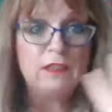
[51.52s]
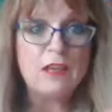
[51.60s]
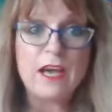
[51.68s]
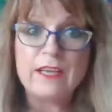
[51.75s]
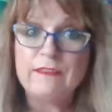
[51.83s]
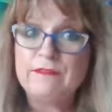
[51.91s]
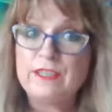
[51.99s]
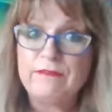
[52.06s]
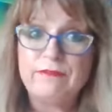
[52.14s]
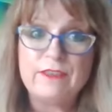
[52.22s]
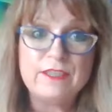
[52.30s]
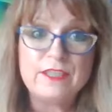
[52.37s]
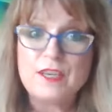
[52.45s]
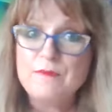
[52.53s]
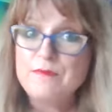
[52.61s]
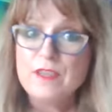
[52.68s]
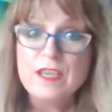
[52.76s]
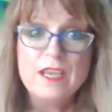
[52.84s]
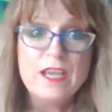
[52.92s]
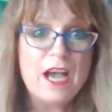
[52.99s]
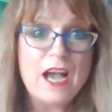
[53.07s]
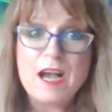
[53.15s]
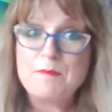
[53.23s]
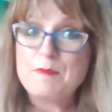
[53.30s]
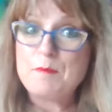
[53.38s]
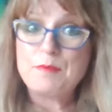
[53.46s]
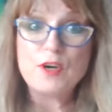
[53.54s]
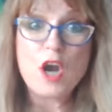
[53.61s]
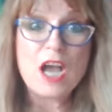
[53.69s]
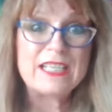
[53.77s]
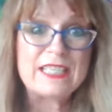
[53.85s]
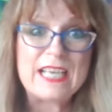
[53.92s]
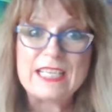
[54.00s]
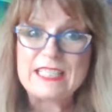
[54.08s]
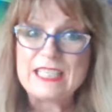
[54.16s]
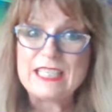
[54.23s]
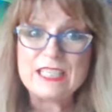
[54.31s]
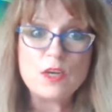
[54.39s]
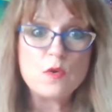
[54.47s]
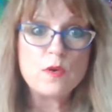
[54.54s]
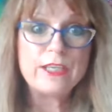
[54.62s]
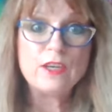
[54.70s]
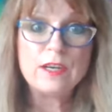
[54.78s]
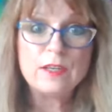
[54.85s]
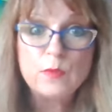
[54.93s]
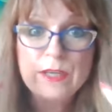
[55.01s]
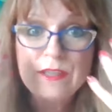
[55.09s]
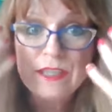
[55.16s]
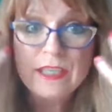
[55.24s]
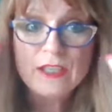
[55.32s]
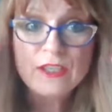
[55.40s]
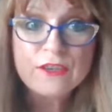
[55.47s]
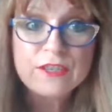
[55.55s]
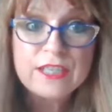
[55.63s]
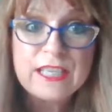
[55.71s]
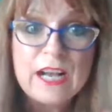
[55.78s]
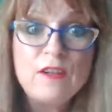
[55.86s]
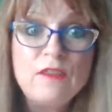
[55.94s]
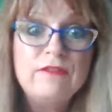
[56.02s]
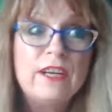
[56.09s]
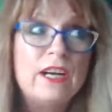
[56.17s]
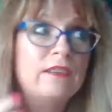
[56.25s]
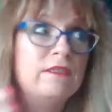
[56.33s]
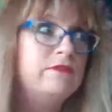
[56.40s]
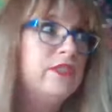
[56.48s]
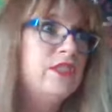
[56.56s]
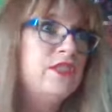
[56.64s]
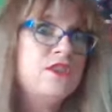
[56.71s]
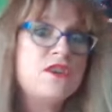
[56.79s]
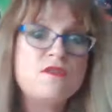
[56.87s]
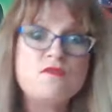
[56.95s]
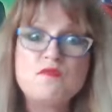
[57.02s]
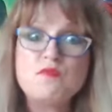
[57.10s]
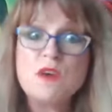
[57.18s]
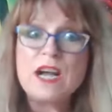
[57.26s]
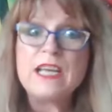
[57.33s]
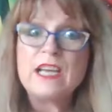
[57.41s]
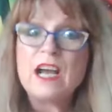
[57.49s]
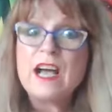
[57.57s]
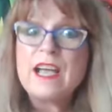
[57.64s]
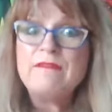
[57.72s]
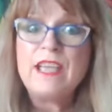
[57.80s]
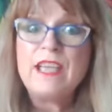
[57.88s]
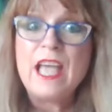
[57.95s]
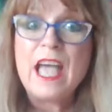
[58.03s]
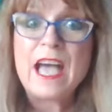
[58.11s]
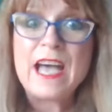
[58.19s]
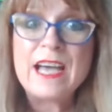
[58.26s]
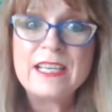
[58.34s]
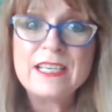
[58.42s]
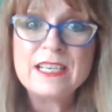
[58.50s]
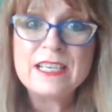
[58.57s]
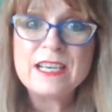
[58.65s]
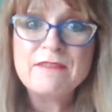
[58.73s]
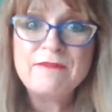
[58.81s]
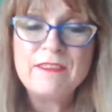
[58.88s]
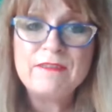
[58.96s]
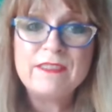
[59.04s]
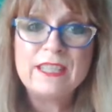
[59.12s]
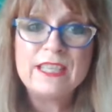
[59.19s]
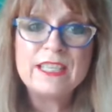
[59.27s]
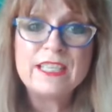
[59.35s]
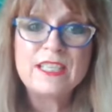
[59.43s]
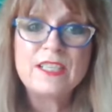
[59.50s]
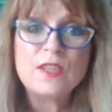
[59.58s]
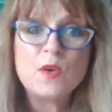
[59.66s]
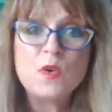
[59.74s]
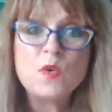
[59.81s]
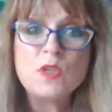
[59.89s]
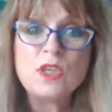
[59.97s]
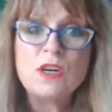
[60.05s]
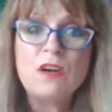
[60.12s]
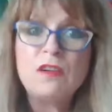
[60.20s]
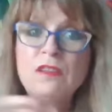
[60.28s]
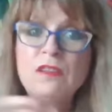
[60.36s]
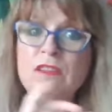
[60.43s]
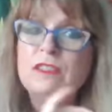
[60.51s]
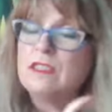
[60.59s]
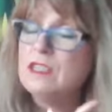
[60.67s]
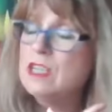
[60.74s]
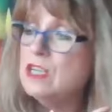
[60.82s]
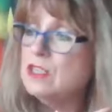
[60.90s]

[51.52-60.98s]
a lot of different um, processes going on within yourself of, you know what, I've had enough of this so called